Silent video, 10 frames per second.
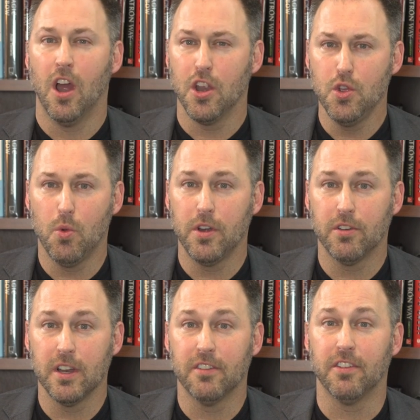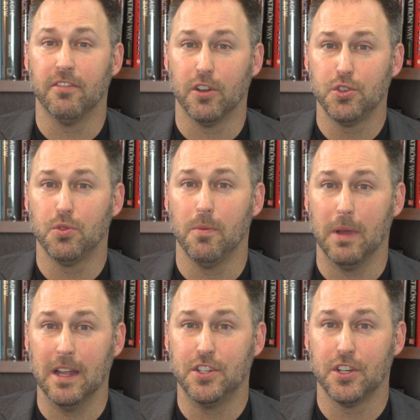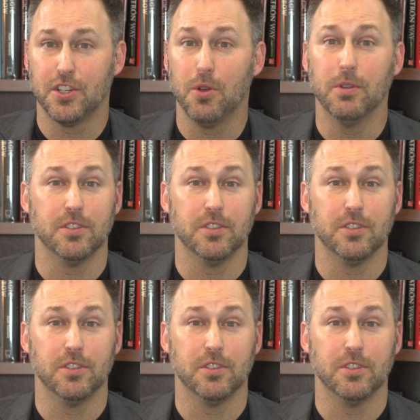Are you wondering if a virtual magic show